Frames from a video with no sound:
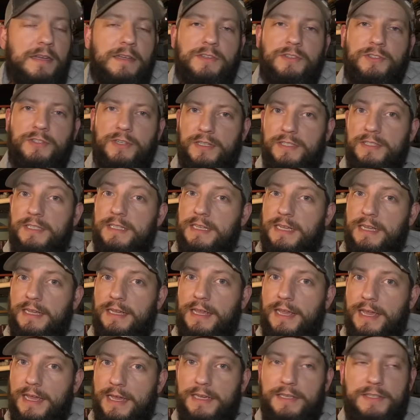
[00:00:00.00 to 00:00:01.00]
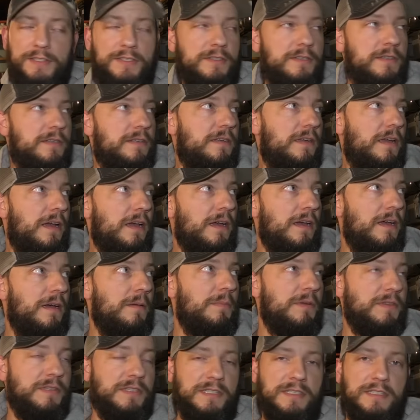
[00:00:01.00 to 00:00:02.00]
just in case,
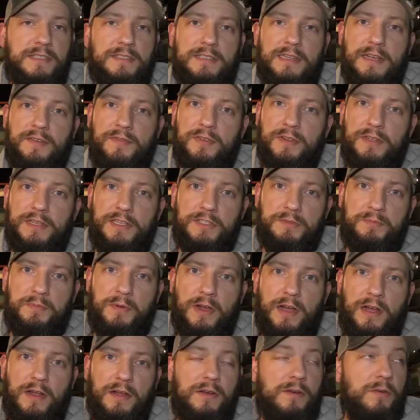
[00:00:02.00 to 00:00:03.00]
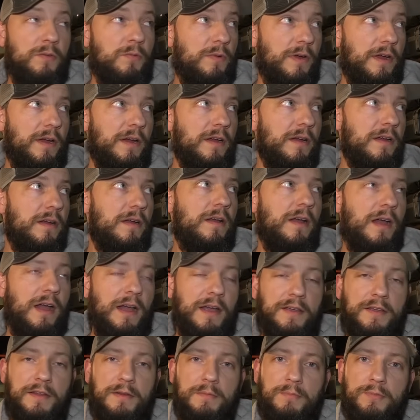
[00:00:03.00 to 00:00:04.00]
but this is definitely a spot where
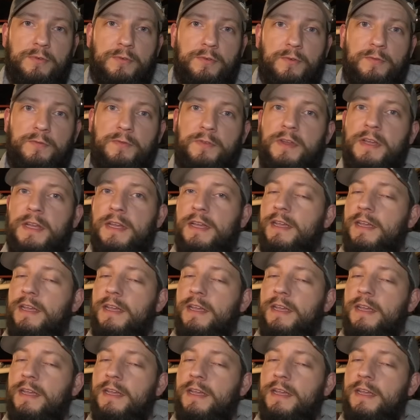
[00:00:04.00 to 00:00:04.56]
I could improve.